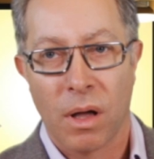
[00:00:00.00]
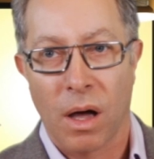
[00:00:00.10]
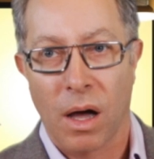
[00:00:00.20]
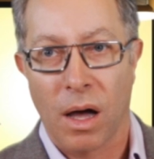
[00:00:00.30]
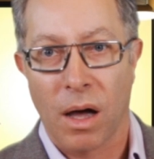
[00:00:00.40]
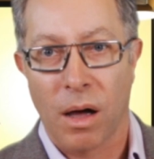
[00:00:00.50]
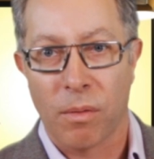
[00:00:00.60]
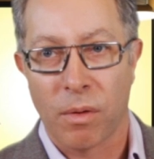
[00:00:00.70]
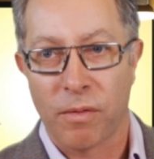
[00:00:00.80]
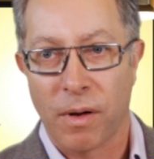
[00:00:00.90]

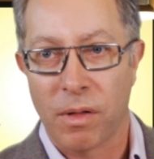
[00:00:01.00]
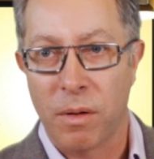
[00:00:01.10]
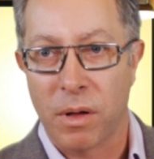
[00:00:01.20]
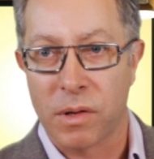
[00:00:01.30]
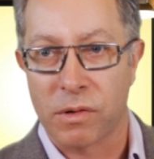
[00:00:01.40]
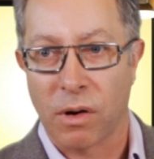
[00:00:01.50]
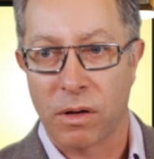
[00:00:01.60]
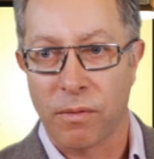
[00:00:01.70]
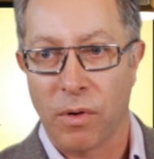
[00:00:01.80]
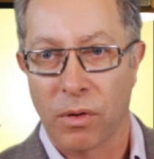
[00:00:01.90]
we're fairly
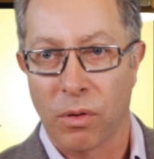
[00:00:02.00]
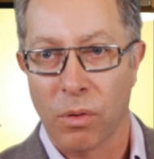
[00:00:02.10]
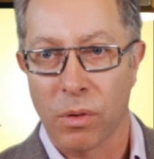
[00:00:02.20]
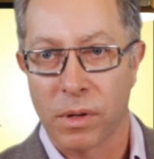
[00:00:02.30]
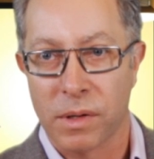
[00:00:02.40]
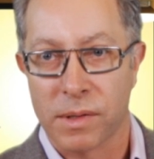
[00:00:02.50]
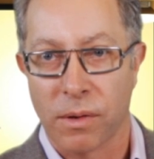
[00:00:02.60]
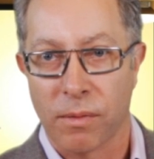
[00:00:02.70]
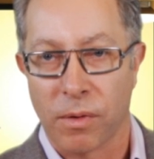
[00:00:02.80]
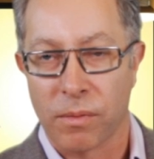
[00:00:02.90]
constructive on gold and
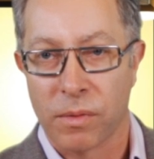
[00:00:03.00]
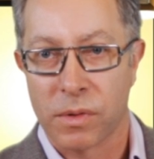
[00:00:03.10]
silver.